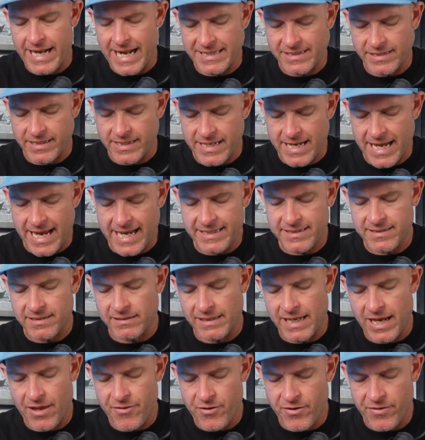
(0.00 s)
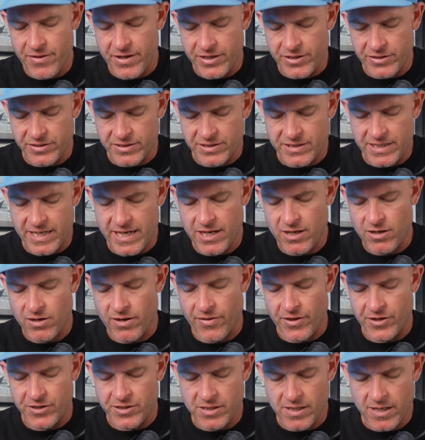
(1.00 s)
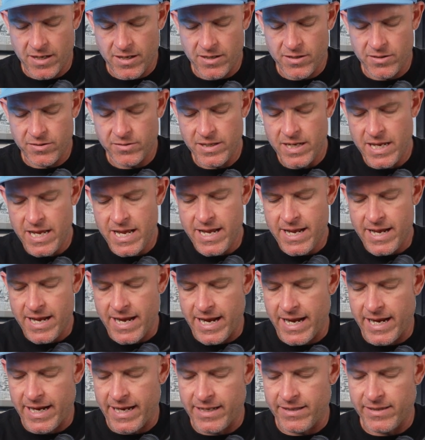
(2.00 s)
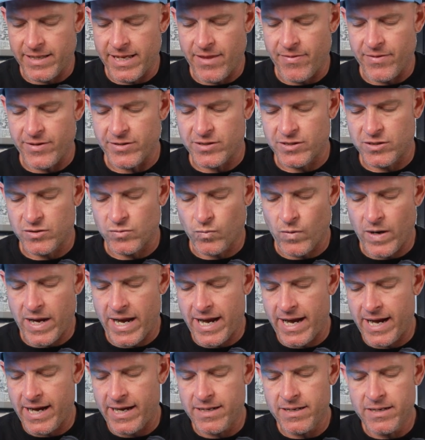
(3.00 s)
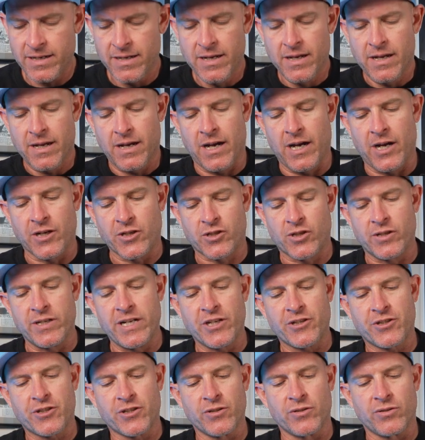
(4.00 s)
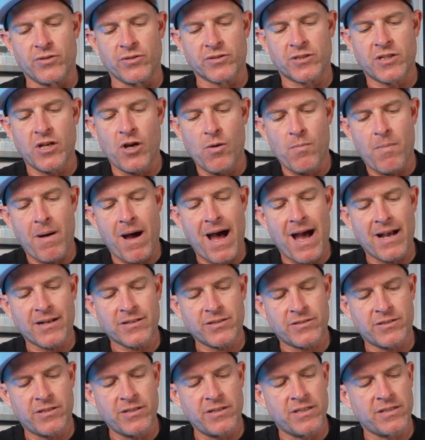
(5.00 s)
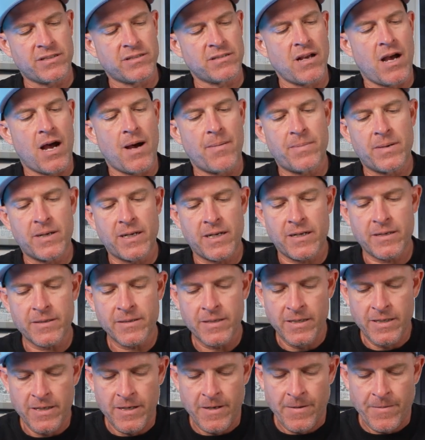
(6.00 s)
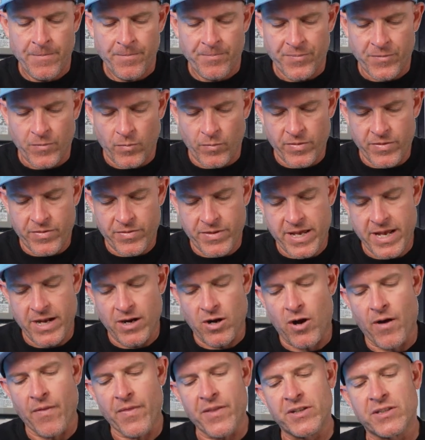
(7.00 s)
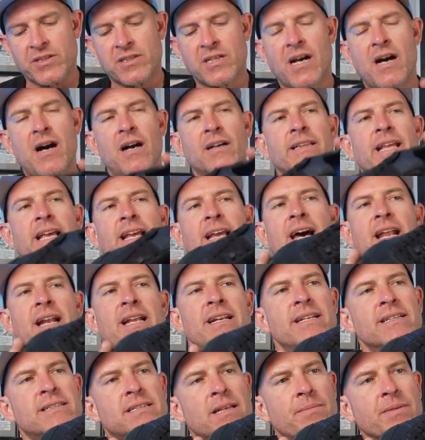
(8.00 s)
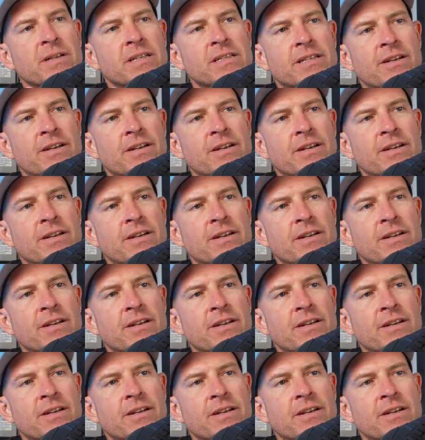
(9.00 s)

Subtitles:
has a nice leather that you'll see here on the toe, and then the suede traditional toe box to the Samba. Then on the tongue, they kind of did something